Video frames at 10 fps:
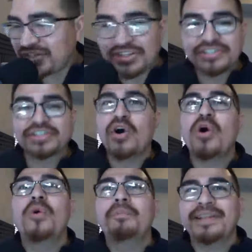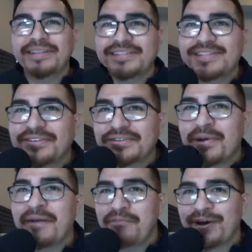shit's so open that the Steelers
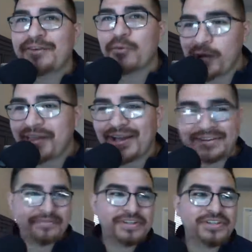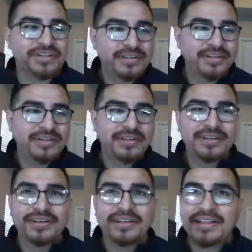might fucking win that division.
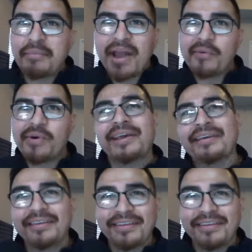They might win it.